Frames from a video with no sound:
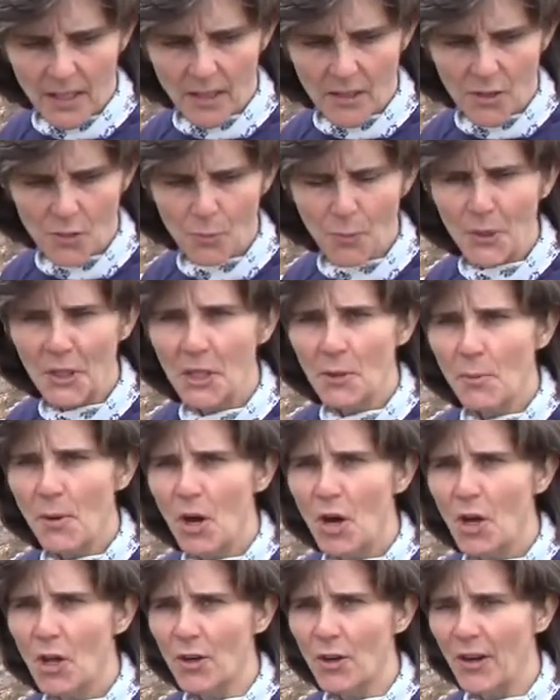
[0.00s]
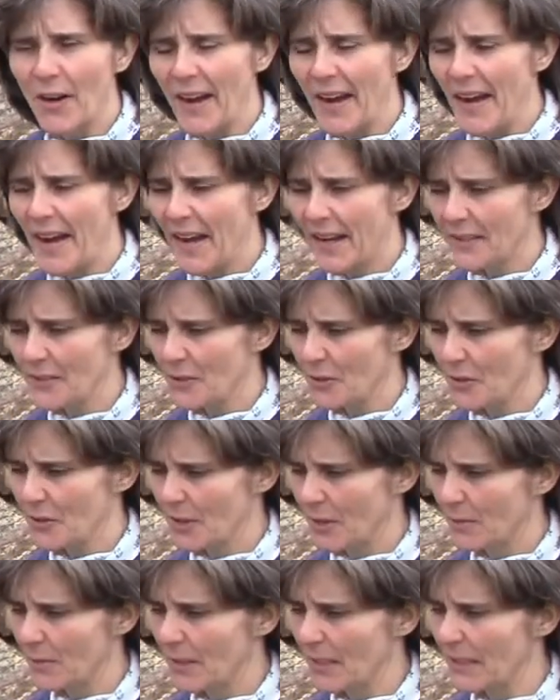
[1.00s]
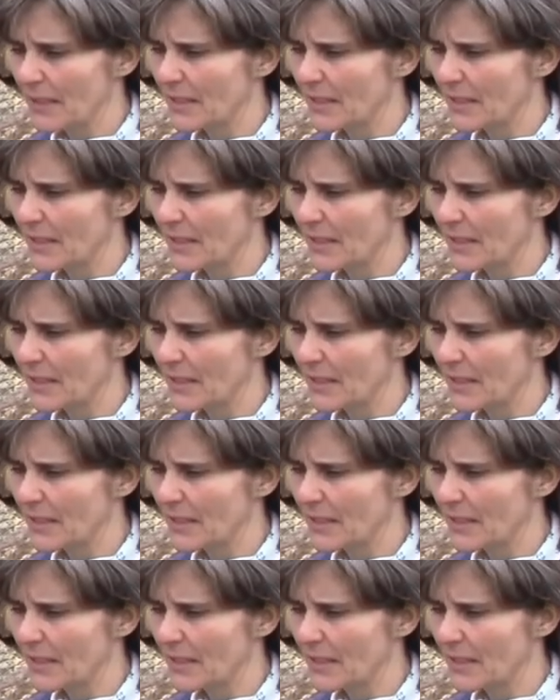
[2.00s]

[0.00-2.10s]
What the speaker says: splitting maul or an axe or something,